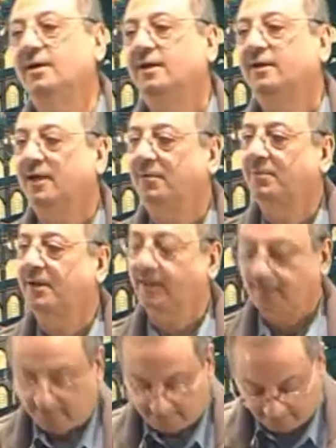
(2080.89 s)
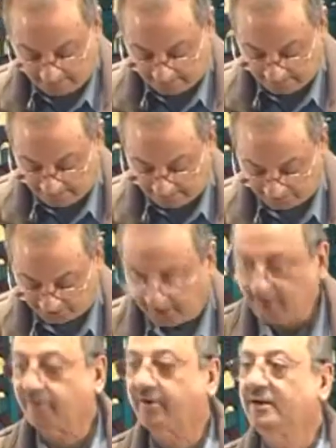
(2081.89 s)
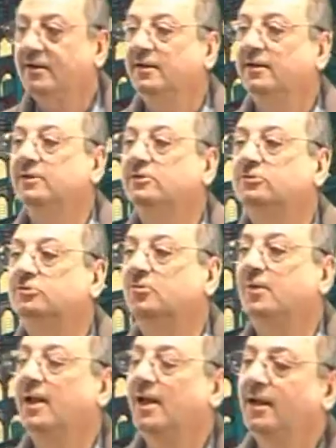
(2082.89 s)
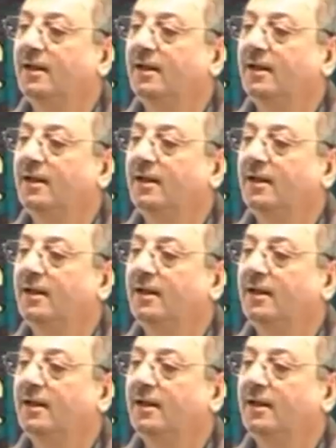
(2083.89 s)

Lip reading: Qabla Shahrin? Jumla?